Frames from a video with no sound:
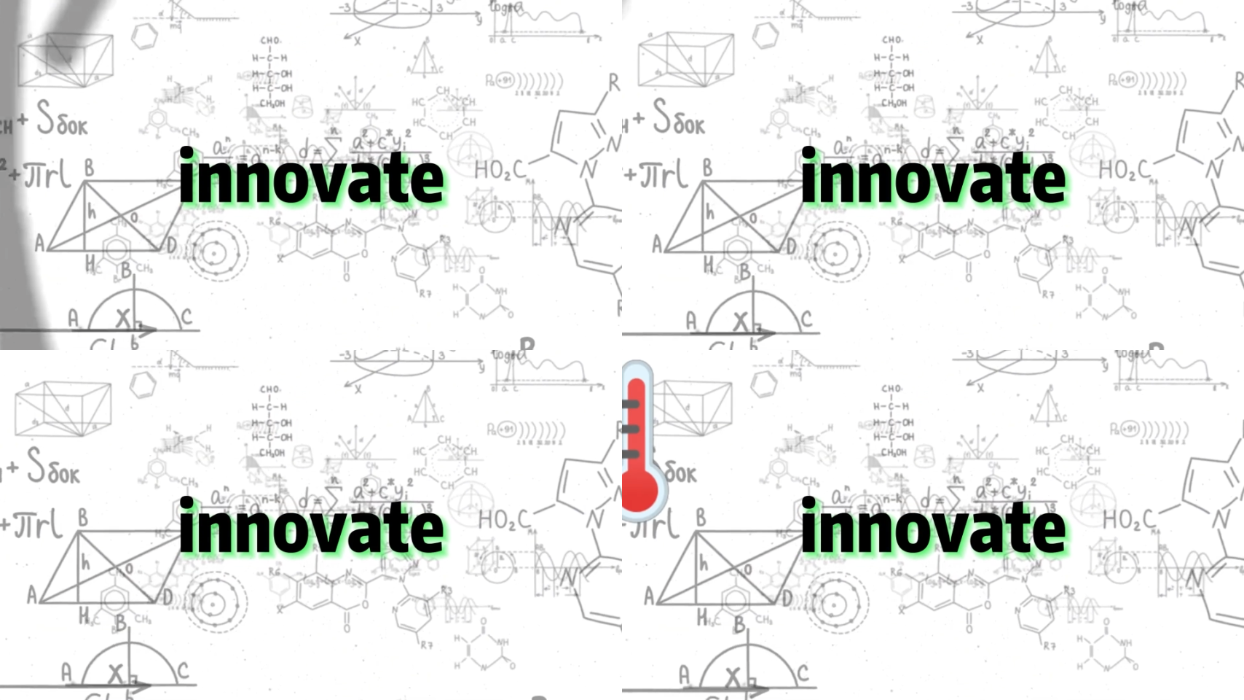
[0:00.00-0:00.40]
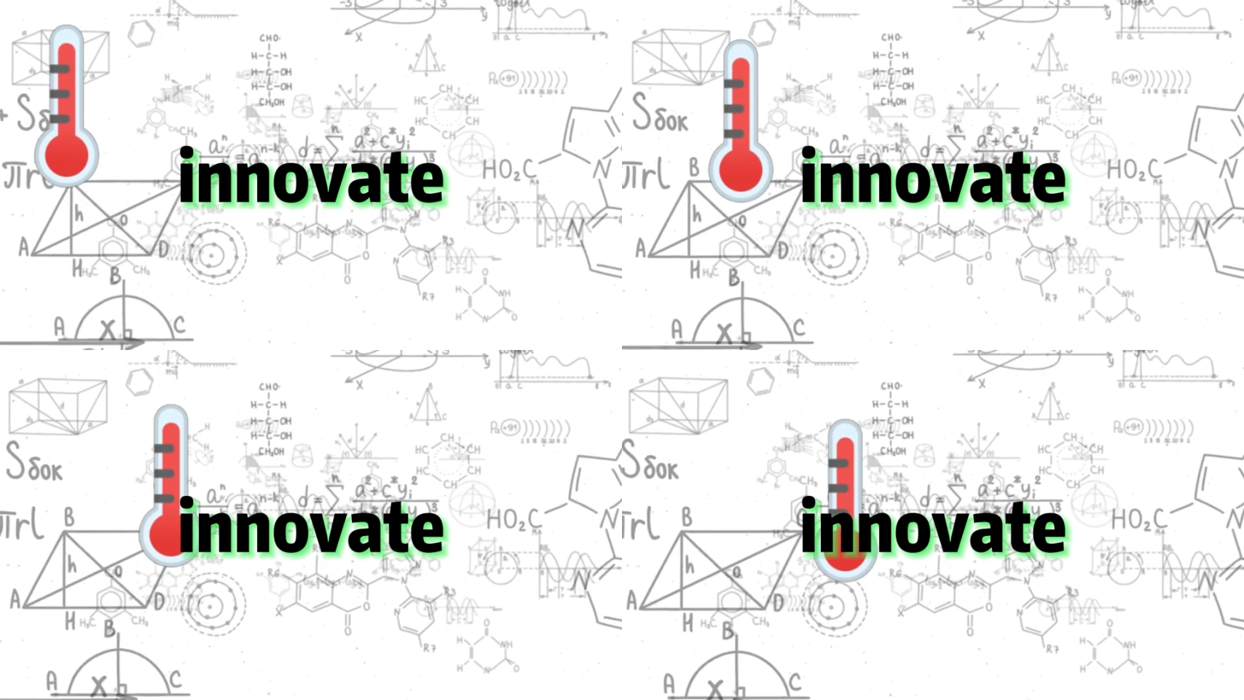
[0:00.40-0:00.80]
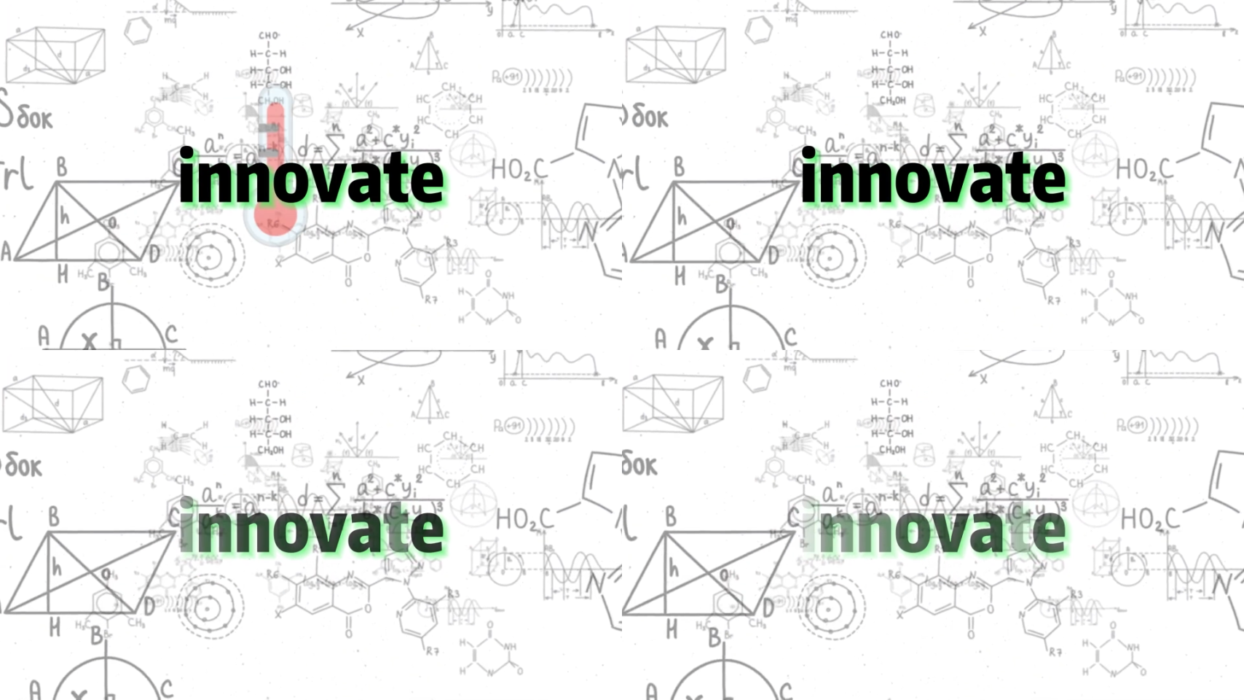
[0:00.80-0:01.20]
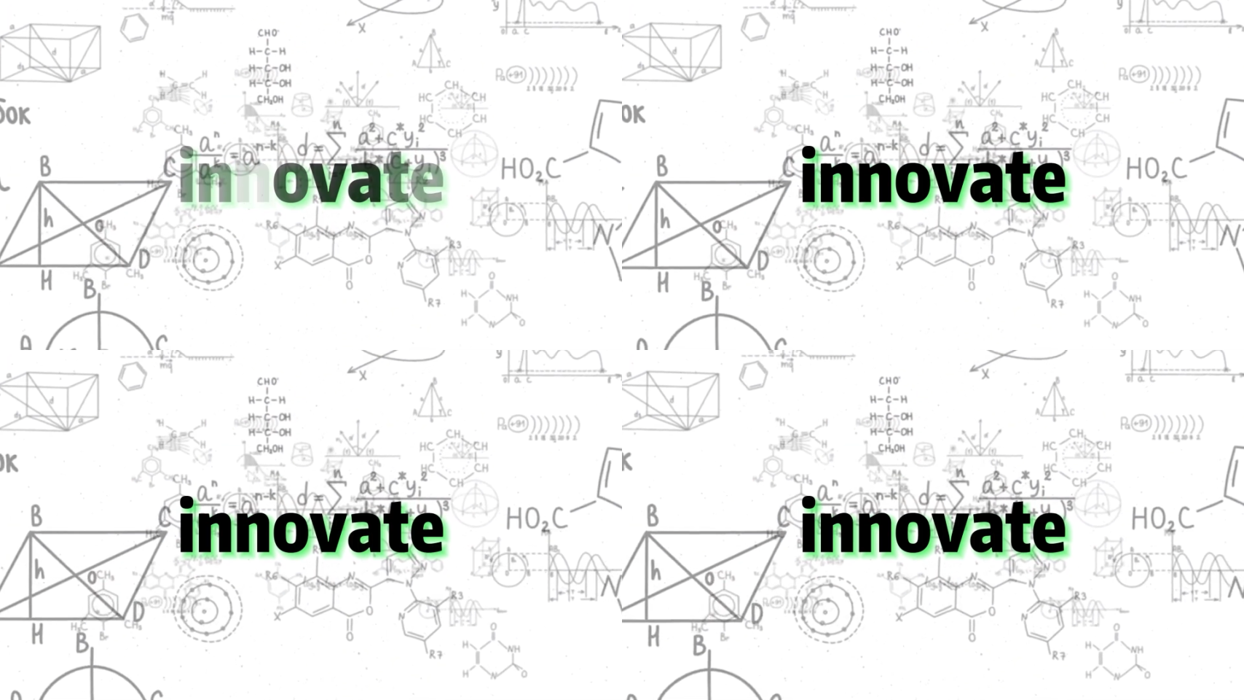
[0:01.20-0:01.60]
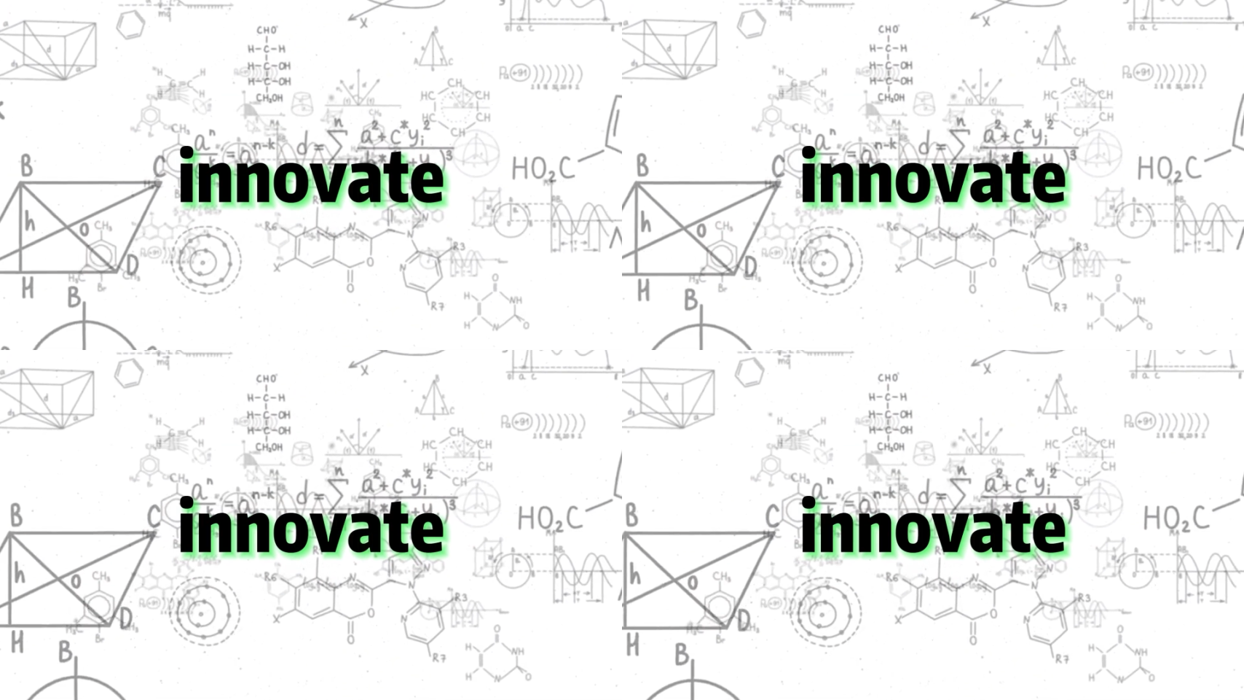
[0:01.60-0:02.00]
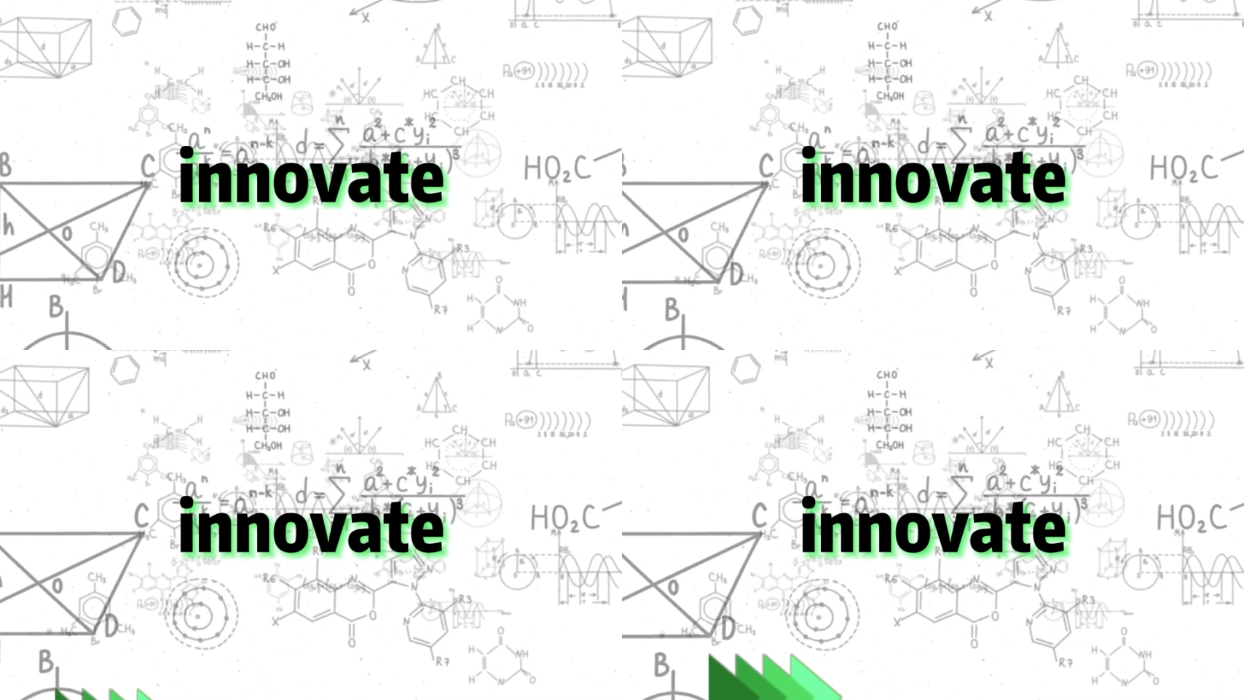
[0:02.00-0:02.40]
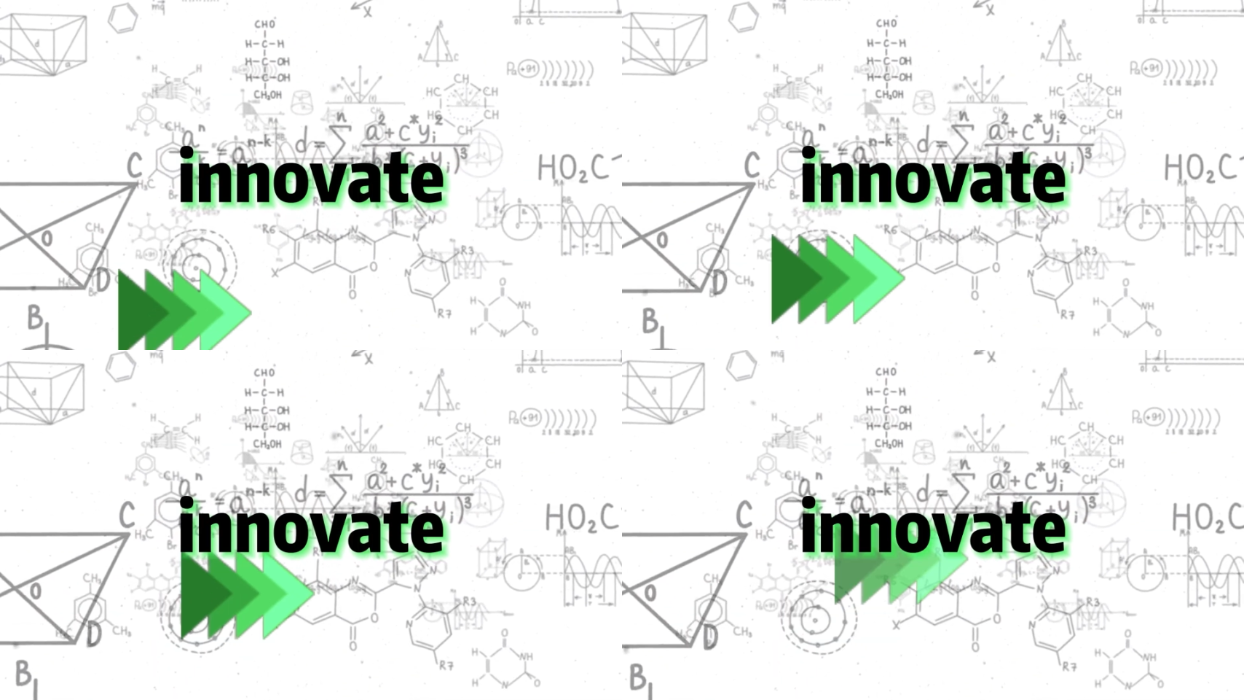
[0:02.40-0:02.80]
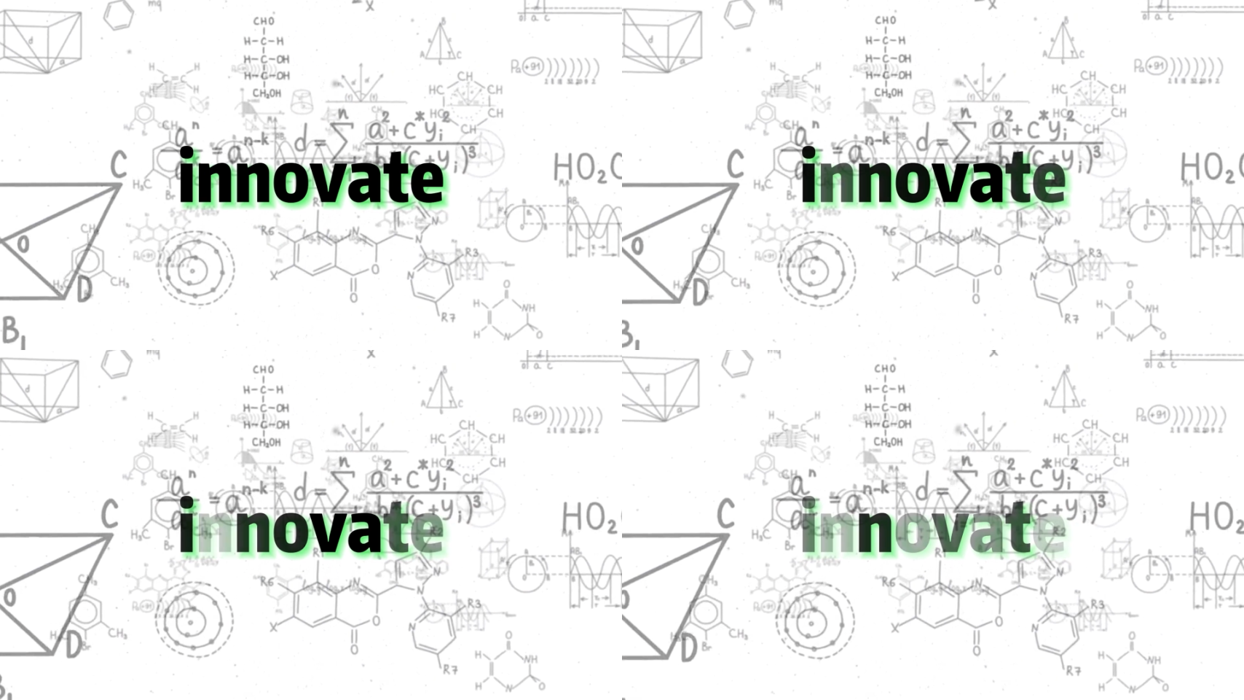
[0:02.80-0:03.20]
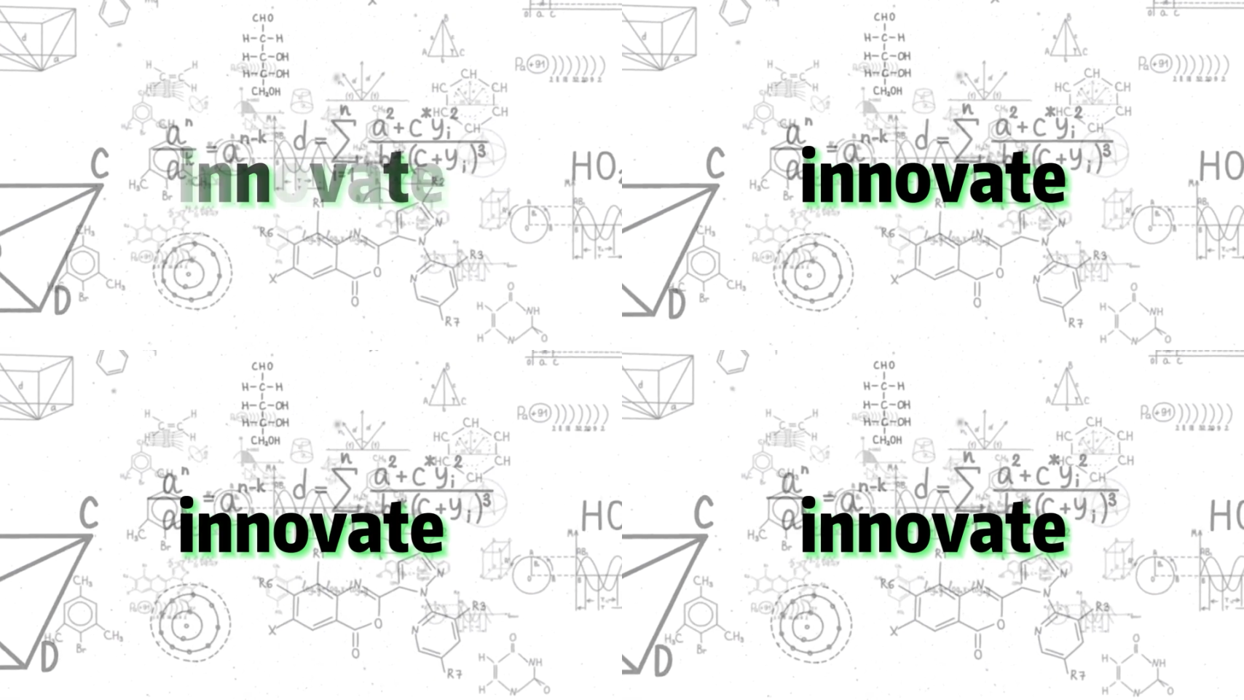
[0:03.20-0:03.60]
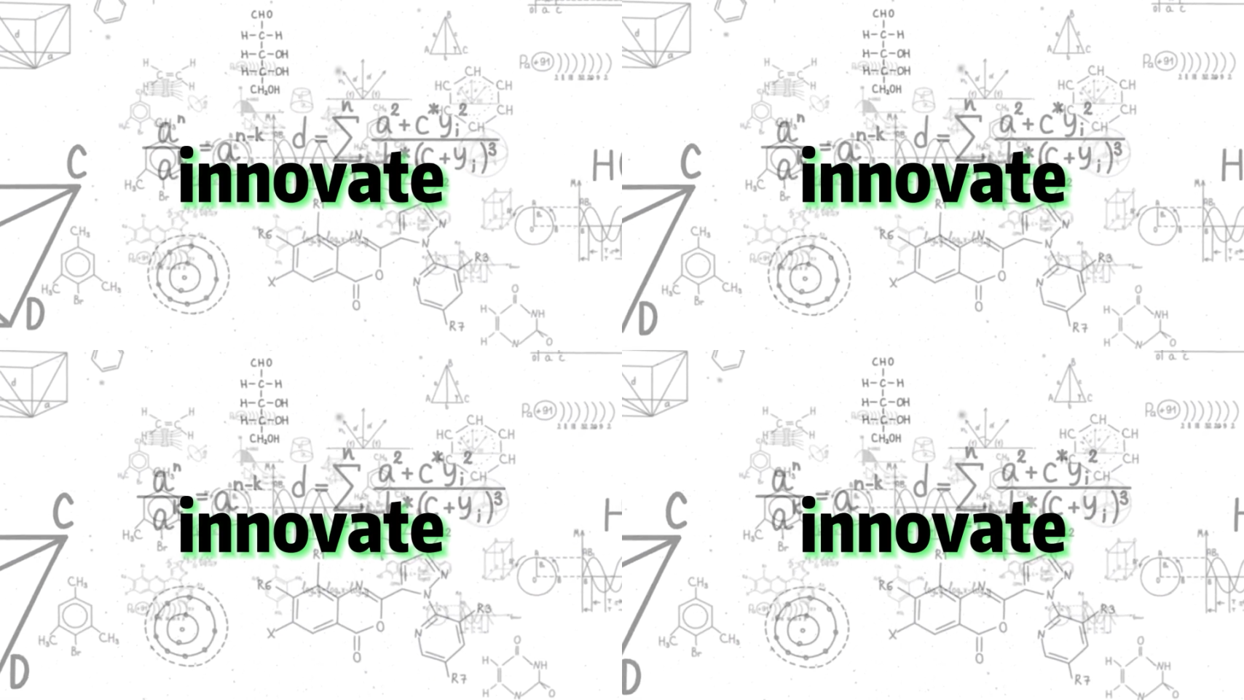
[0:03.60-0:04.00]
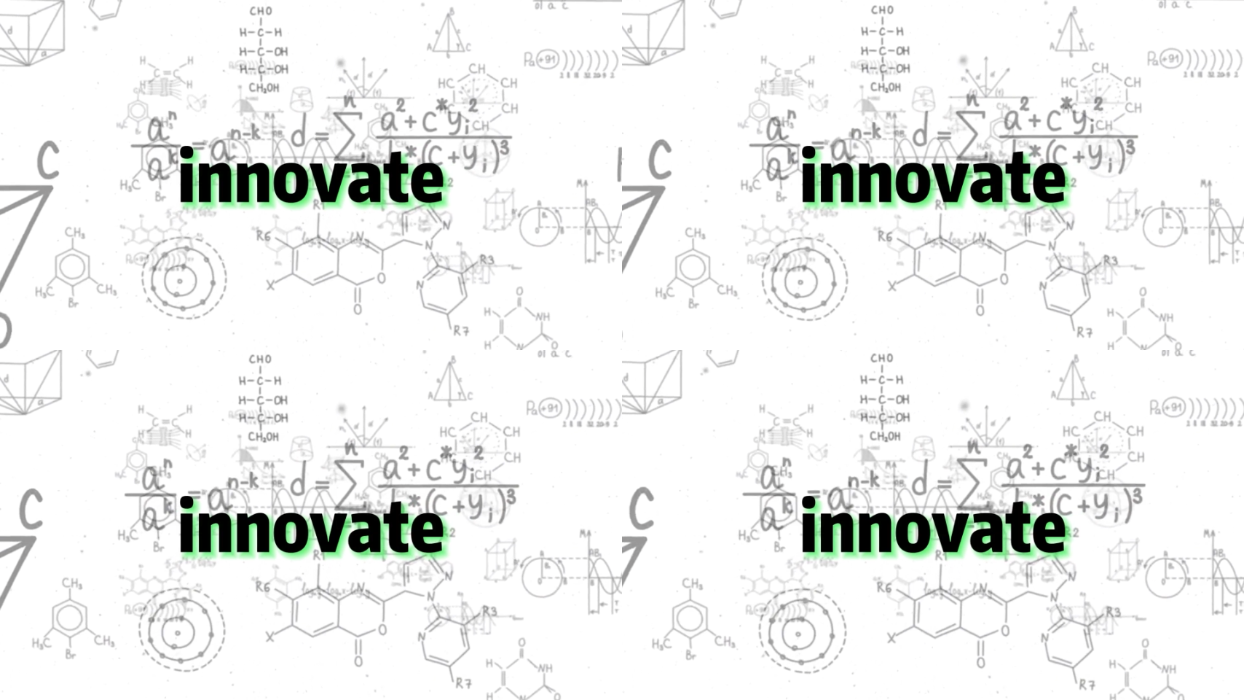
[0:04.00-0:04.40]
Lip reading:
No face is visible, so there are no lips to read.